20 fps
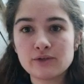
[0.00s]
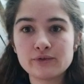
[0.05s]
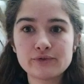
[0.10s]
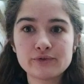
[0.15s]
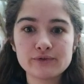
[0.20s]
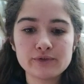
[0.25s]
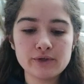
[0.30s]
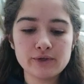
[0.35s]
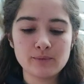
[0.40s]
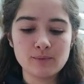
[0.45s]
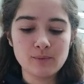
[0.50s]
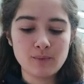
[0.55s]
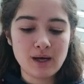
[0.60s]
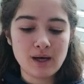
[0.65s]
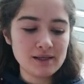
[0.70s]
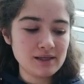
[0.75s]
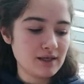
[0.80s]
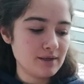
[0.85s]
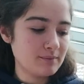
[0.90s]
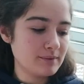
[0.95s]
So
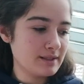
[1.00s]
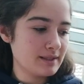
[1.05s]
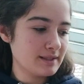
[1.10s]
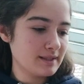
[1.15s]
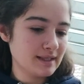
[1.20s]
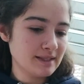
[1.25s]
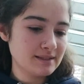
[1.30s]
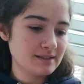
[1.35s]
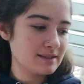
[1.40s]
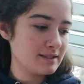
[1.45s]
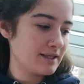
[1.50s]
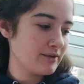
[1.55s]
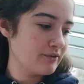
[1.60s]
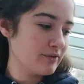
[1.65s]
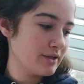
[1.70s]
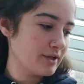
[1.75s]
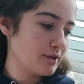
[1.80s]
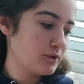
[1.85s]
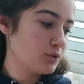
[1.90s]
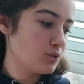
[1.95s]
while I'm going to let
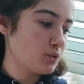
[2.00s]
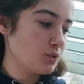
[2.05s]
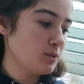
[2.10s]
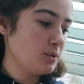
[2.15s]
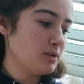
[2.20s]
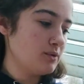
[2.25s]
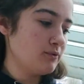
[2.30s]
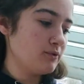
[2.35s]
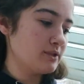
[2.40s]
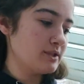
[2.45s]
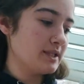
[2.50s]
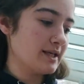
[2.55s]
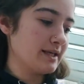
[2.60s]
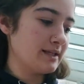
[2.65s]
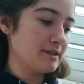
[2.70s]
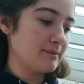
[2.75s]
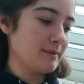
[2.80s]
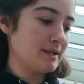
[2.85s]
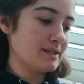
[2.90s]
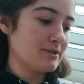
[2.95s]
everything cool for a
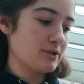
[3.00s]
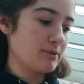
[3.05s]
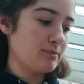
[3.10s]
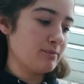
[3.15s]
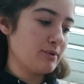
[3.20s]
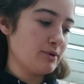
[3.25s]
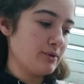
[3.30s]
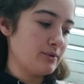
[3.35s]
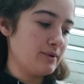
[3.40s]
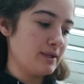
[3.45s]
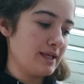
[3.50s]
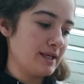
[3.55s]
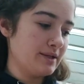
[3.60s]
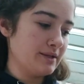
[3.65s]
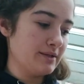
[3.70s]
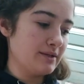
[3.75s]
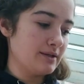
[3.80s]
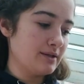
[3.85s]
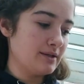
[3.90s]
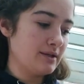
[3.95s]
sec, the mascarpone
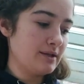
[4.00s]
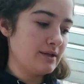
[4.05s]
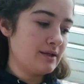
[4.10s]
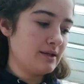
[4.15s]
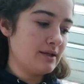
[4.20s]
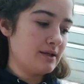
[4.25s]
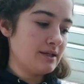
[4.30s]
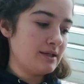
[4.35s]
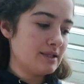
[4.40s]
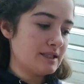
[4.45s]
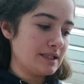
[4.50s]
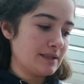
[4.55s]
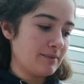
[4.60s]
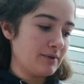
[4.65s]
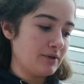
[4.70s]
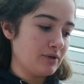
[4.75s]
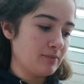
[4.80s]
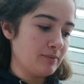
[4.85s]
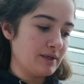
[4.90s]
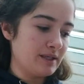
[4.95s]
and the
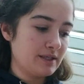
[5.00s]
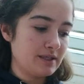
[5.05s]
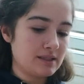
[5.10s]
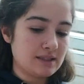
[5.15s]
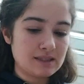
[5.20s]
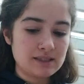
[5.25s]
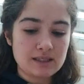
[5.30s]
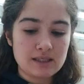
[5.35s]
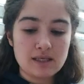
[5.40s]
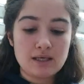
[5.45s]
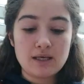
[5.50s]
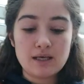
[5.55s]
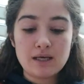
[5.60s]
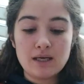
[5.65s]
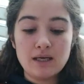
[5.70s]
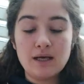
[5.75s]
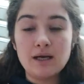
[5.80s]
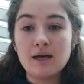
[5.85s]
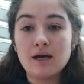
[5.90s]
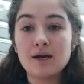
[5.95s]
sabayon mix,
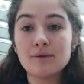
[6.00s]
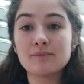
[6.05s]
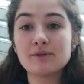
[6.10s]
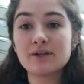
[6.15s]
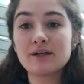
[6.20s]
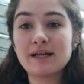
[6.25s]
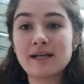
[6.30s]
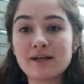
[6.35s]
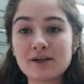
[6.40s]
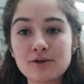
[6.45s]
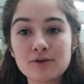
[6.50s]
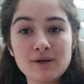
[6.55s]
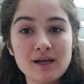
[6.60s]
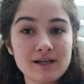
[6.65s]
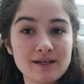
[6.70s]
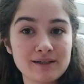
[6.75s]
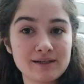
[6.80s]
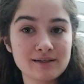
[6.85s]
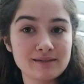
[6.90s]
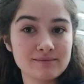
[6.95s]
I'm going to get
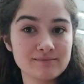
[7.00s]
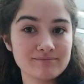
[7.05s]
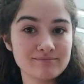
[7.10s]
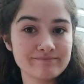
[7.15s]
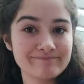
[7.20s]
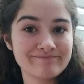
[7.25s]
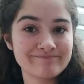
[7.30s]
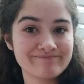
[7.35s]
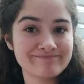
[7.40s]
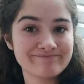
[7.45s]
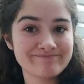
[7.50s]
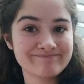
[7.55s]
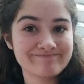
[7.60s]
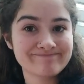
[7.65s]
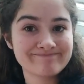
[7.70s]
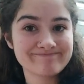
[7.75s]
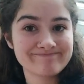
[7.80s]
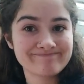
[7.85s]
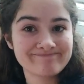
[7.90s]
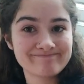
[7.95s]
cracking
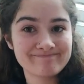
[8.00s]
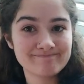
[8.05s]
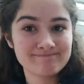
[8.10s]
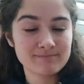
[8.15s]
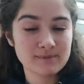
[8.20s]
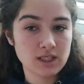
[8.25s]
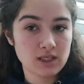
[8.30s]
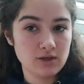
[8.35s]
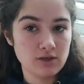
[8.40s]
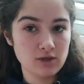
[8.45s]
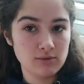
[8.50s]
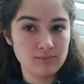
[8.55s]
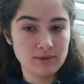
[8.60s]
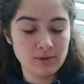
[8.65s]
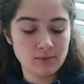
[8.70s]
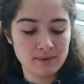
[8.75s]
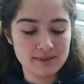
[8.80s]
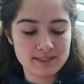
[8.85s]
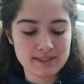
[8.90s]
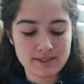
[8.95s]
on my
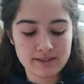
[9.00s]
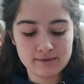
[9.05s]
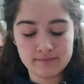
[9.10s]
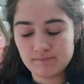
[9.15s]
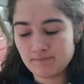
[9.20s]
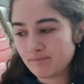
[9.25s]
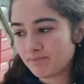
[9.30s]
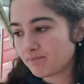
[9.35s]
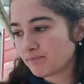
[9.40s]
whisking.